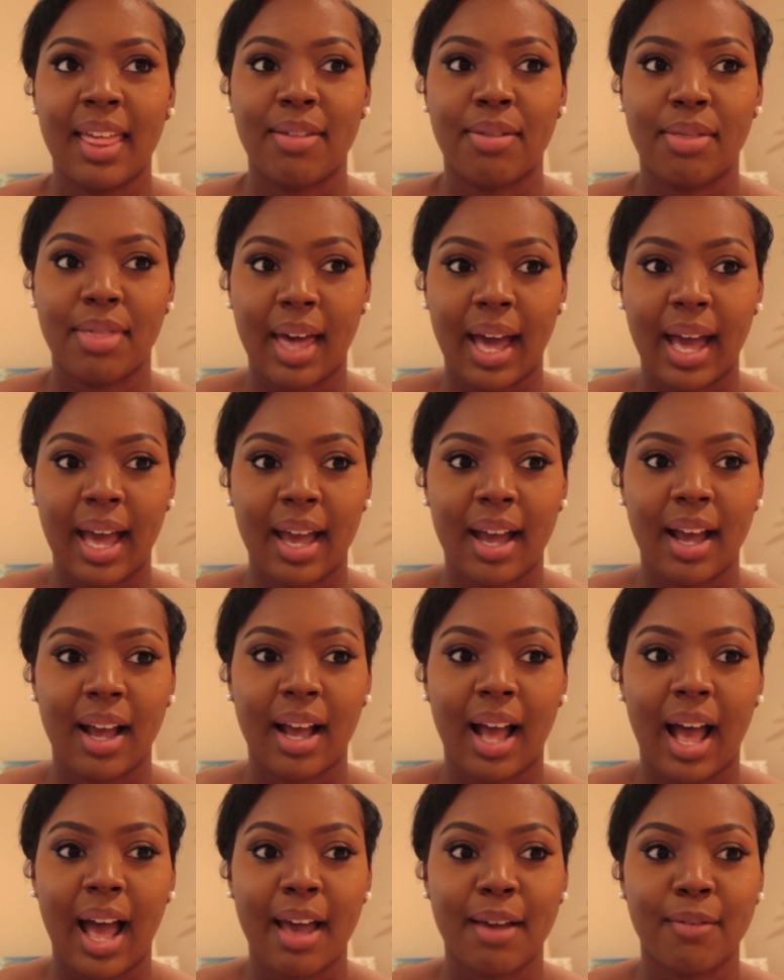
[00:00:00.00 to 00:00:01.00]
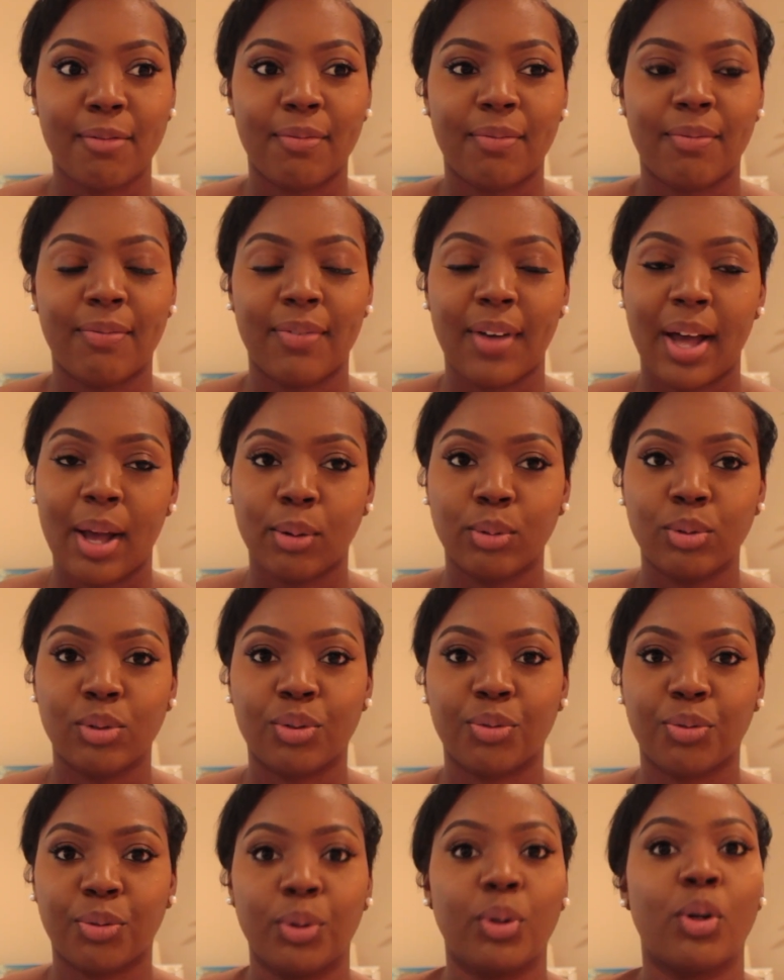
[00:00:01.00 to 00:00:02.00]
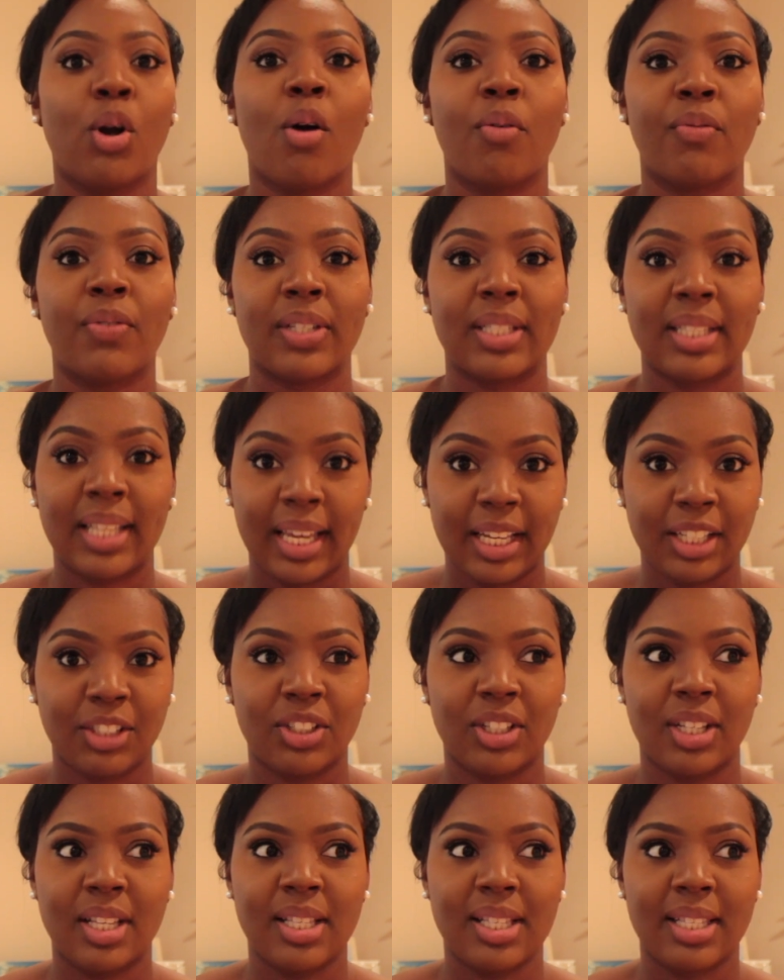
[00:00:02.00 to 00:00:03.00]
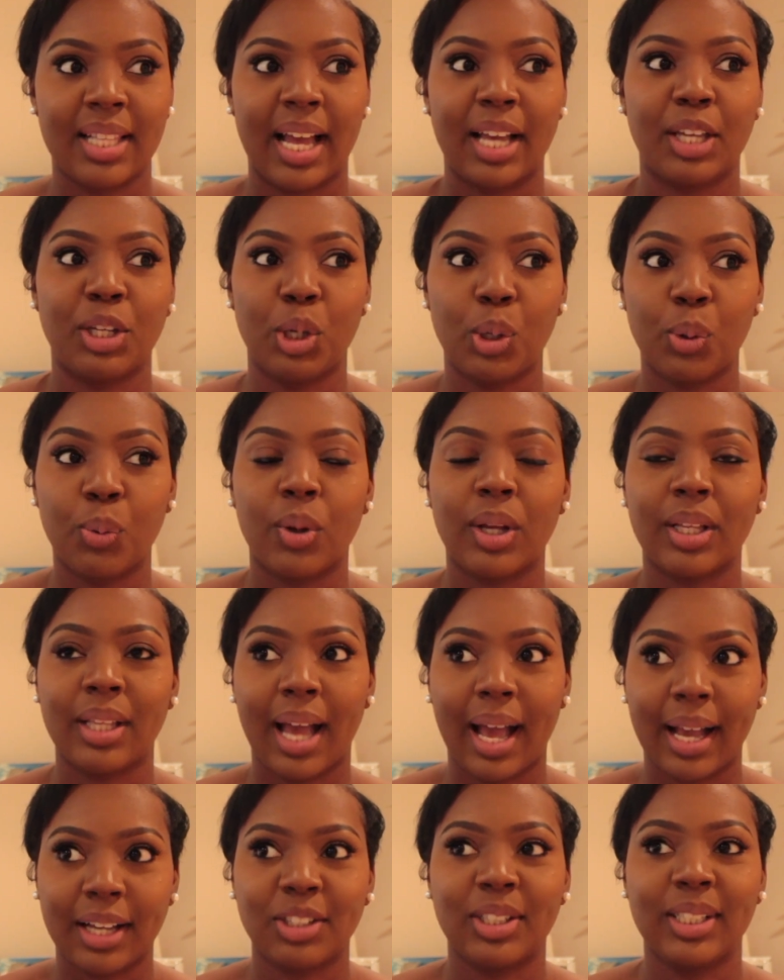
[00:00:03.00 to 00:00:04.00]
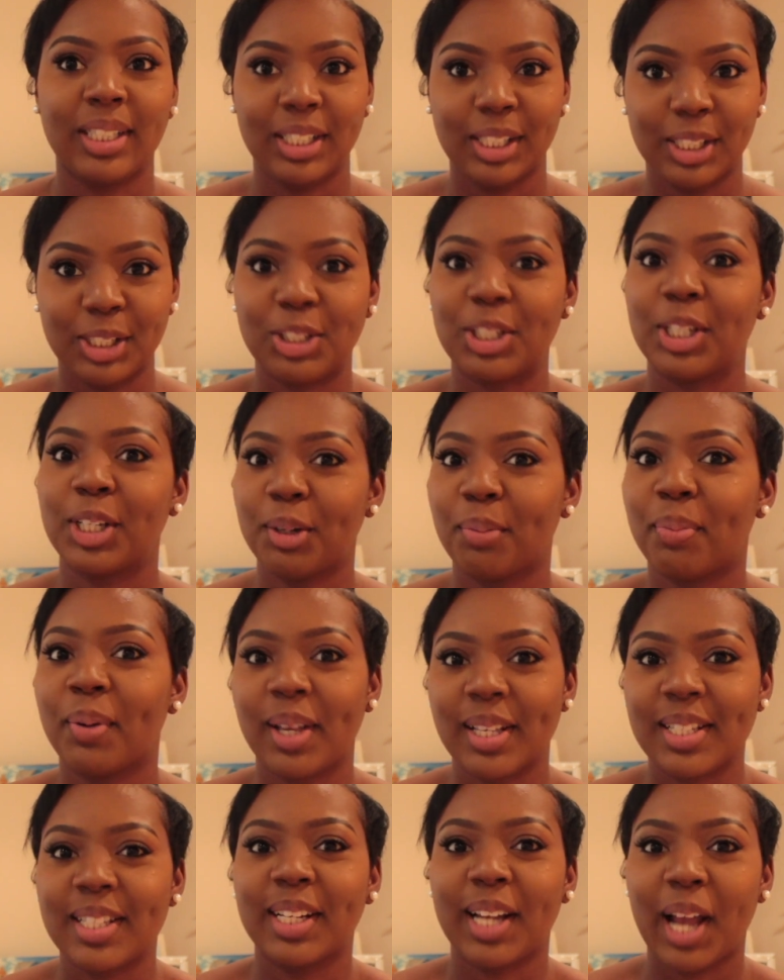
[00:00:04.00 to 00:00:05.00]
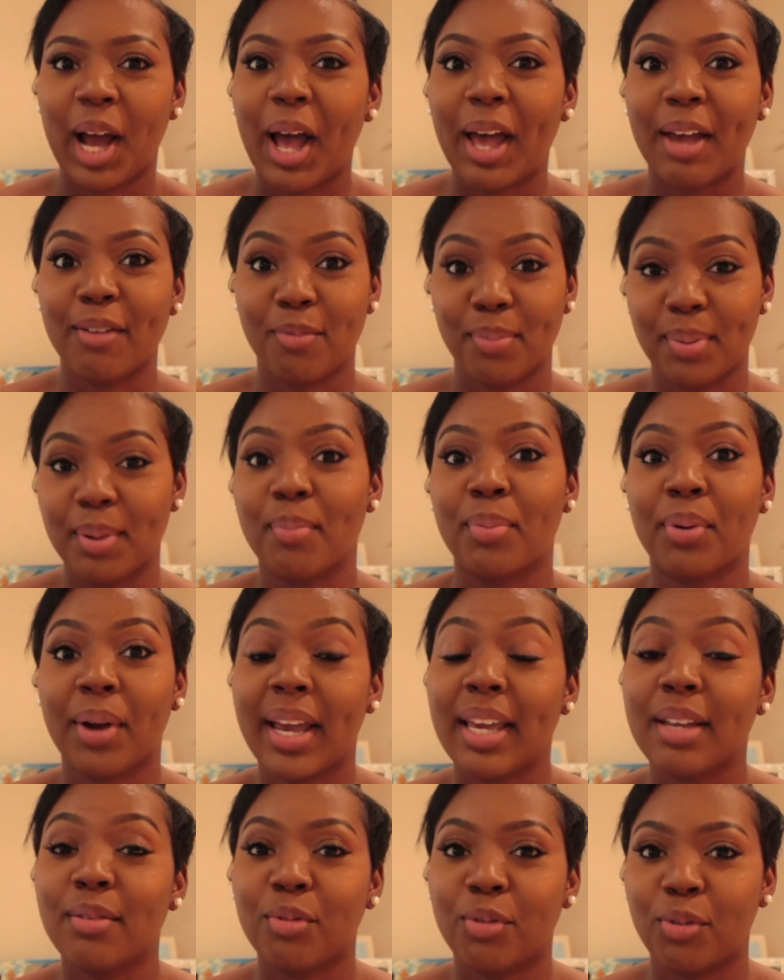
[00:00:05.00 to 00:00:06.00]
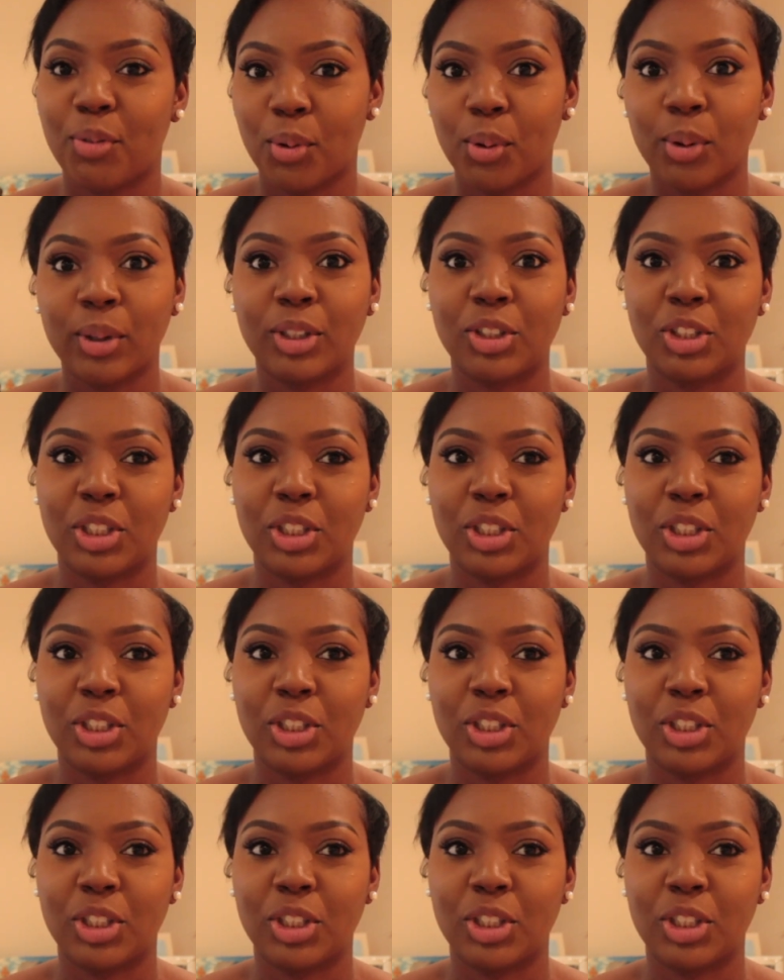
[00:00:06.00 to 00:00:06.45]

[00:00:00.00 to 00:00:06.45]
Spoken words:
that I found through conversations that you were actually legit the person that I've been praying for.